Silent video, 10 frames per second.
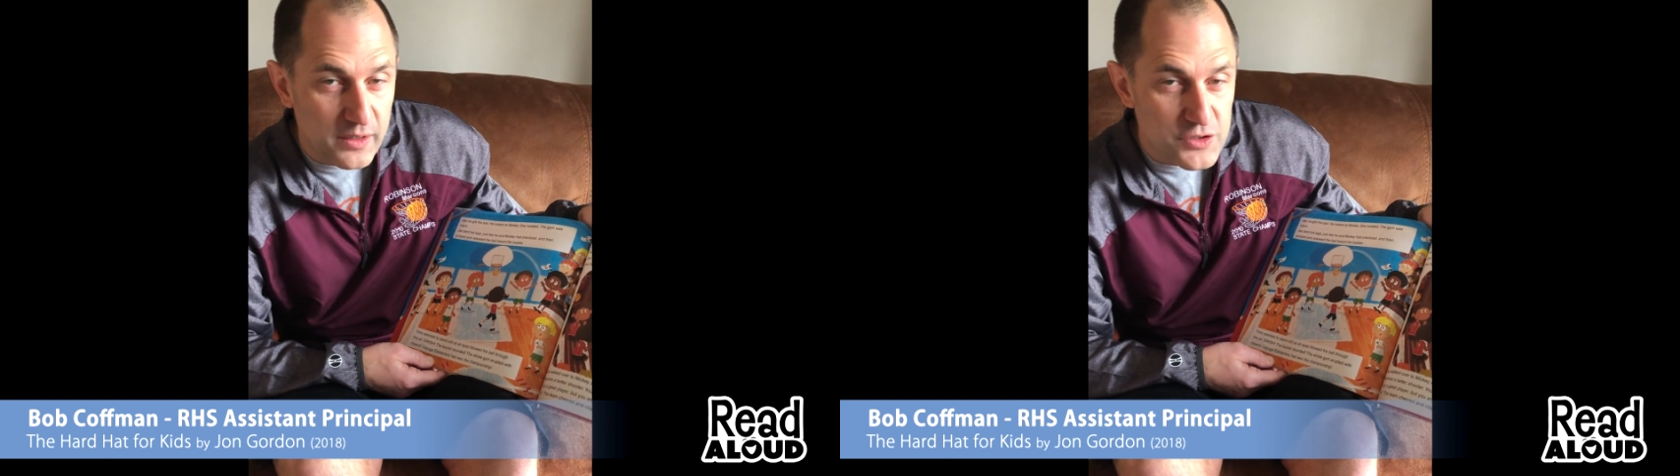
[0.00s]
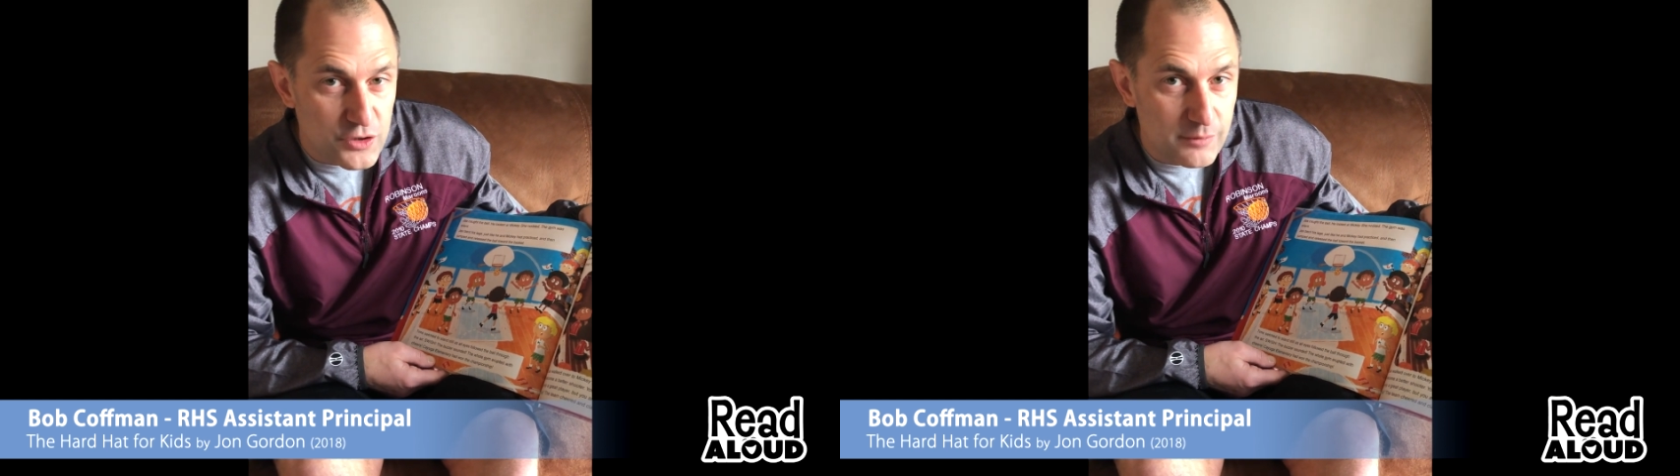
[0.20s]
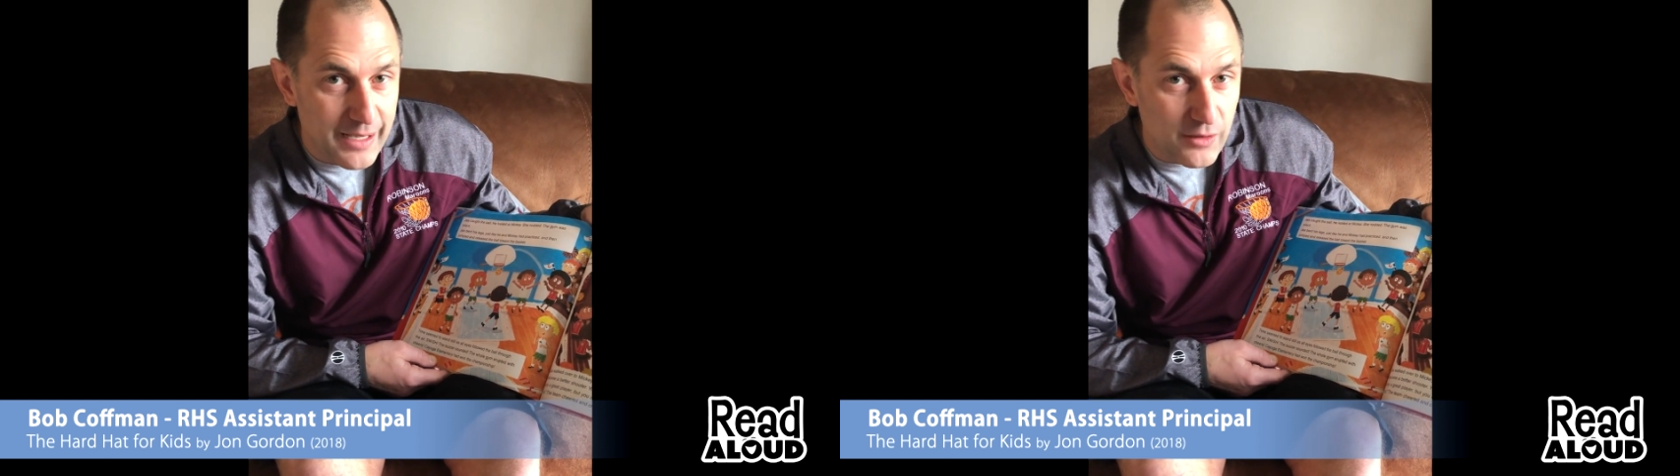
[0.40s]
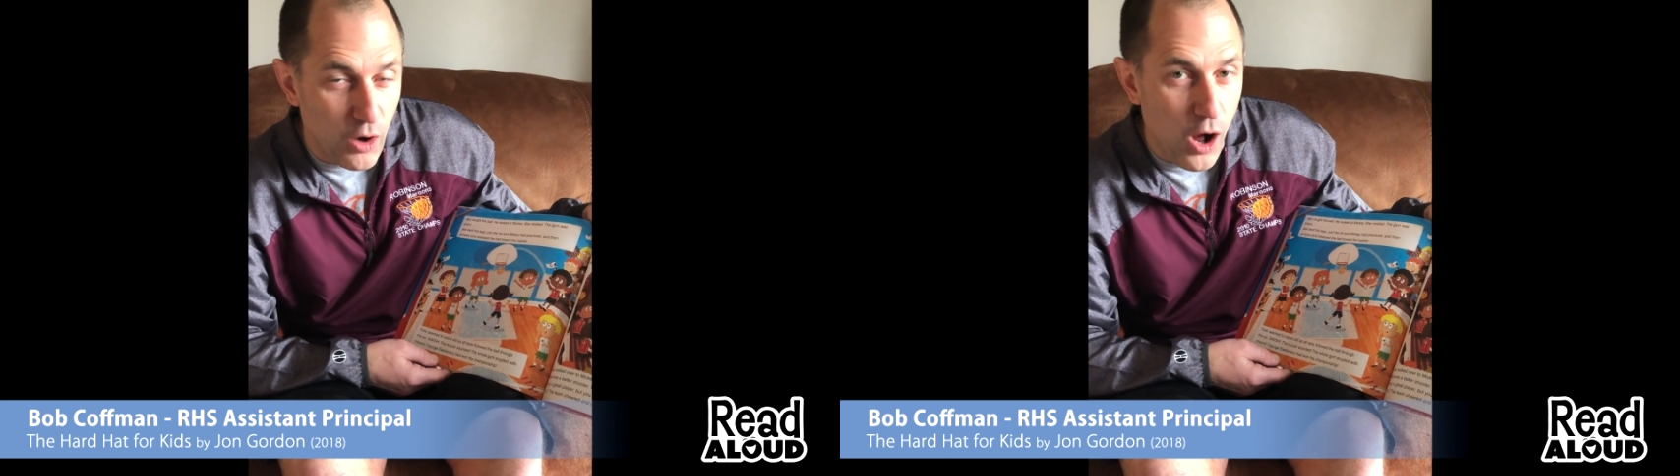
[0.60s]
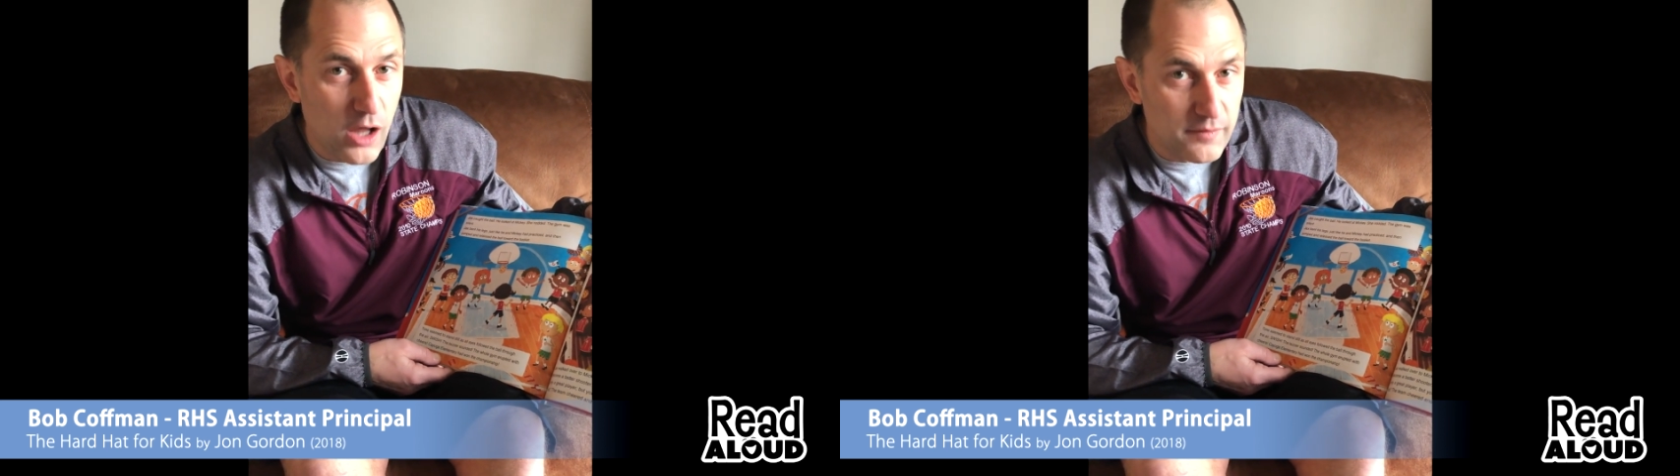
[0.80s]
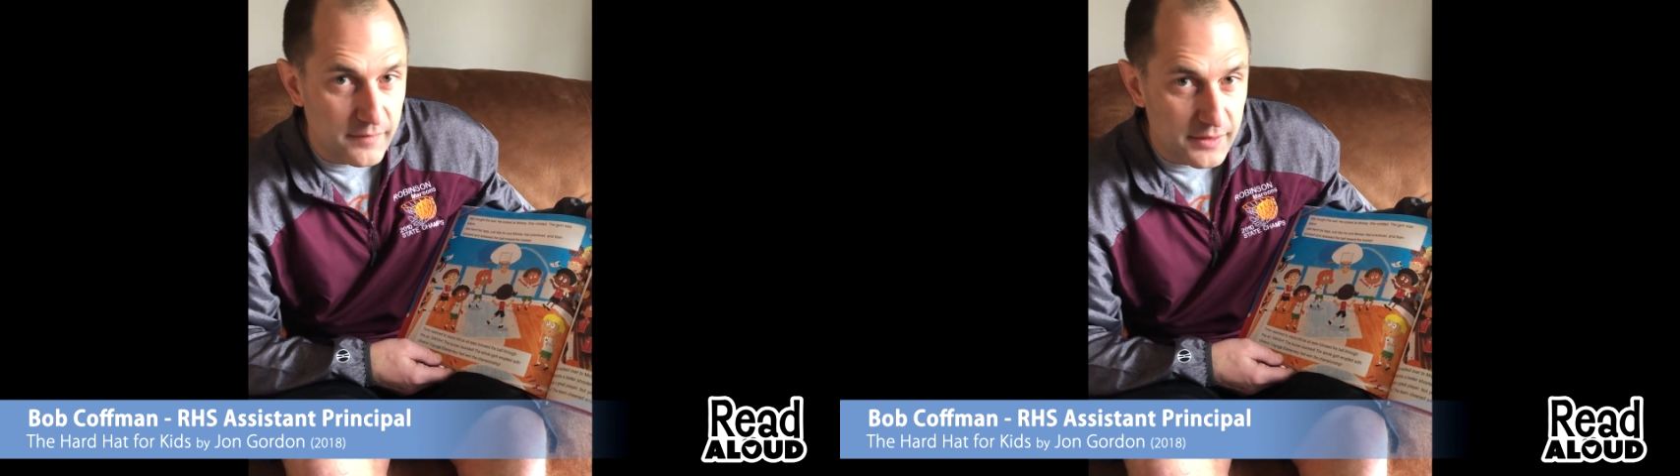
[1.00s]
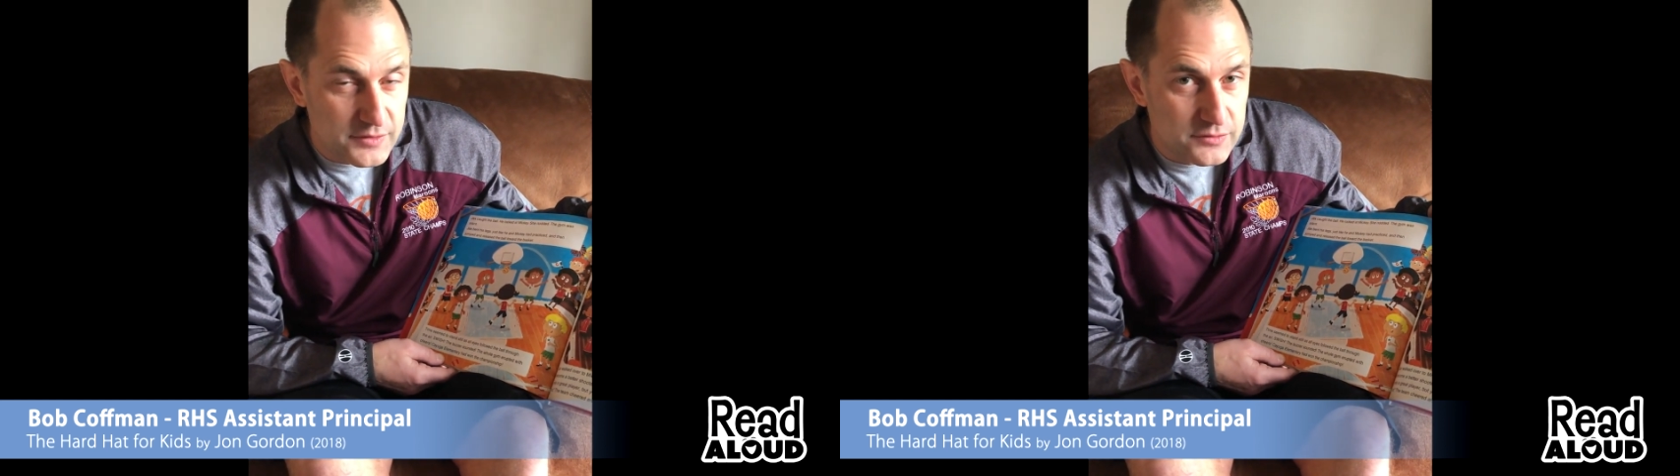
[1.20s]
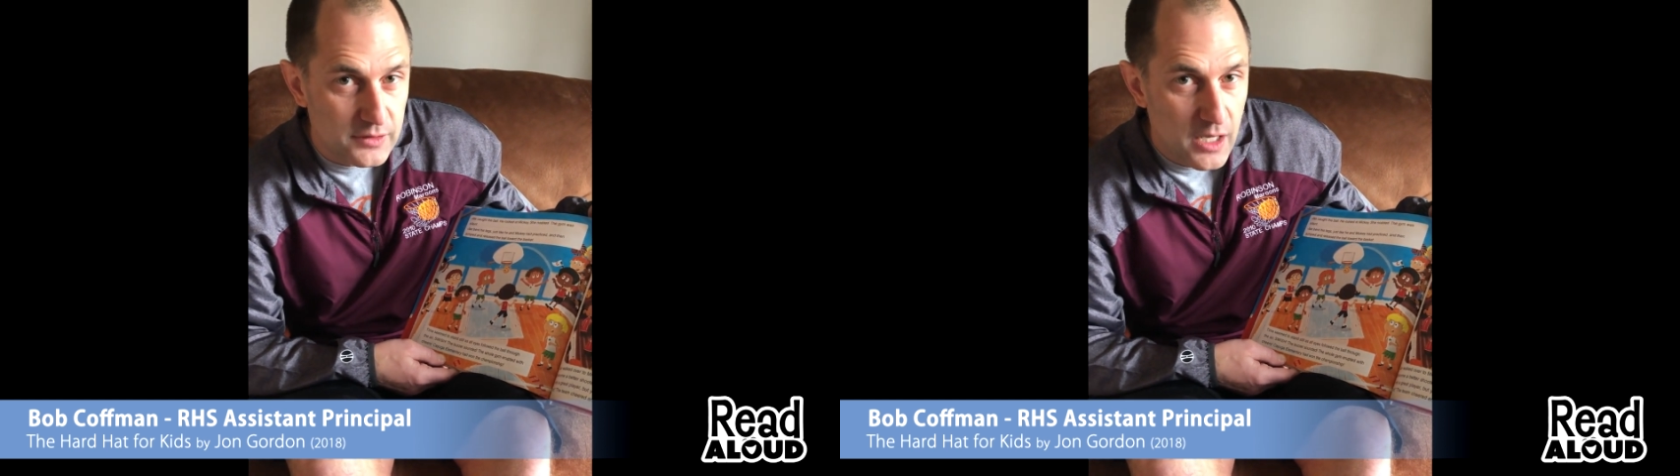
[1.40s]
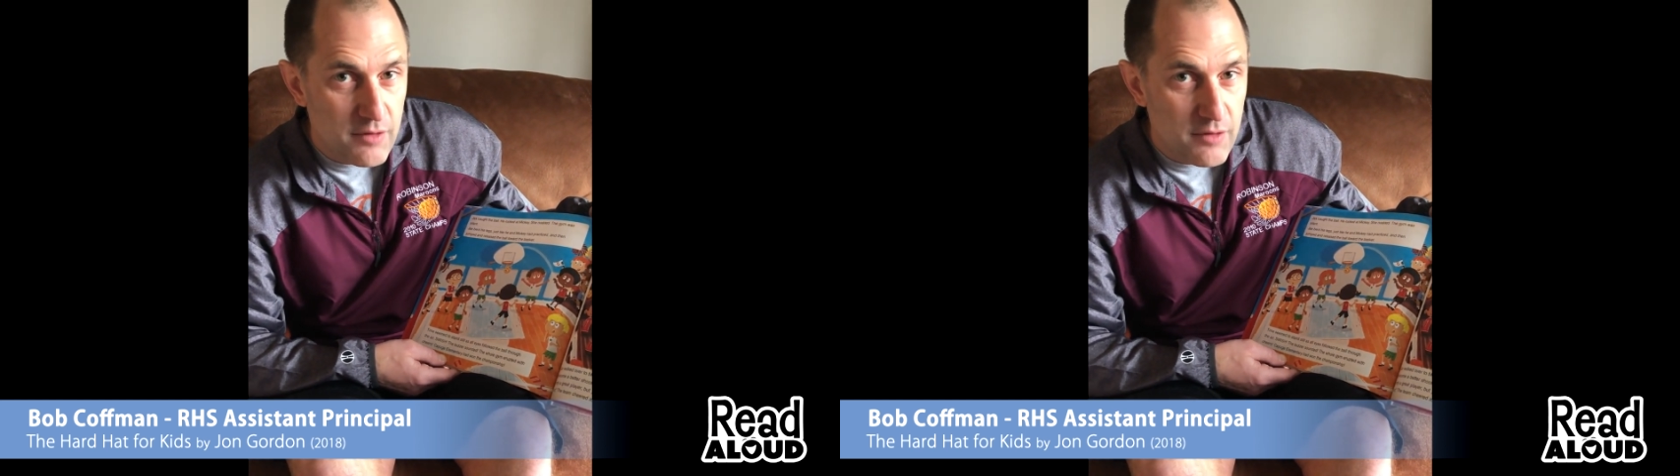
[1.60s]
concerned about all of us